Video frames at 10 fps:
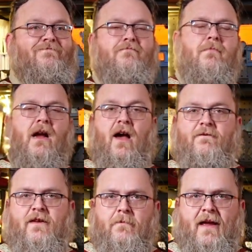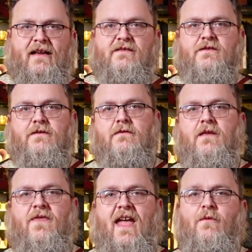MacGuffin-based
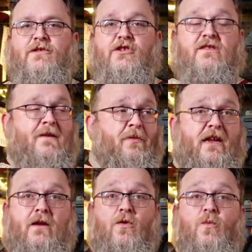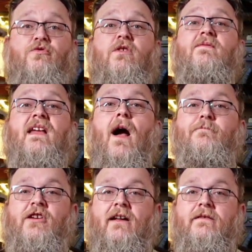thing, which is simply retrieve the
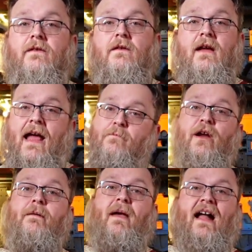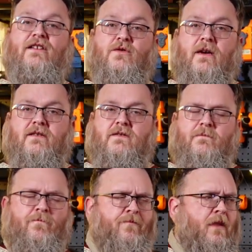object and bring it back to us.
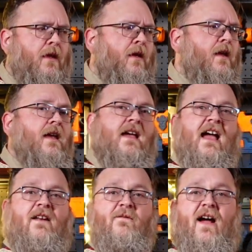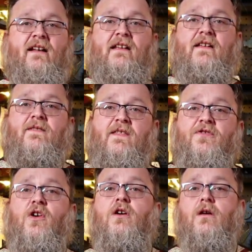And finally, the
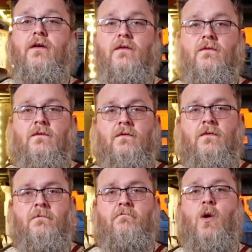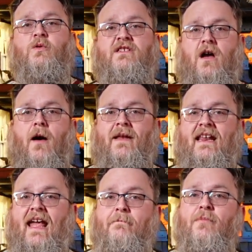third most common
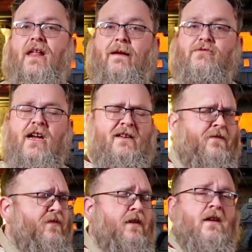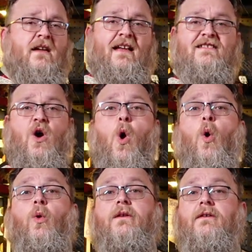gameplay objective is a
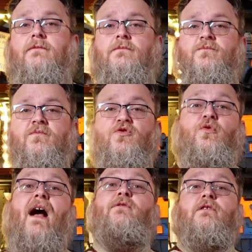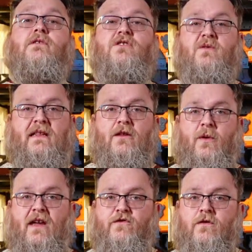hold. Travel to the
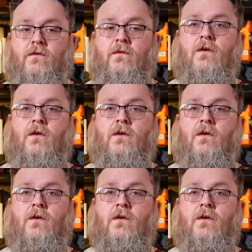location.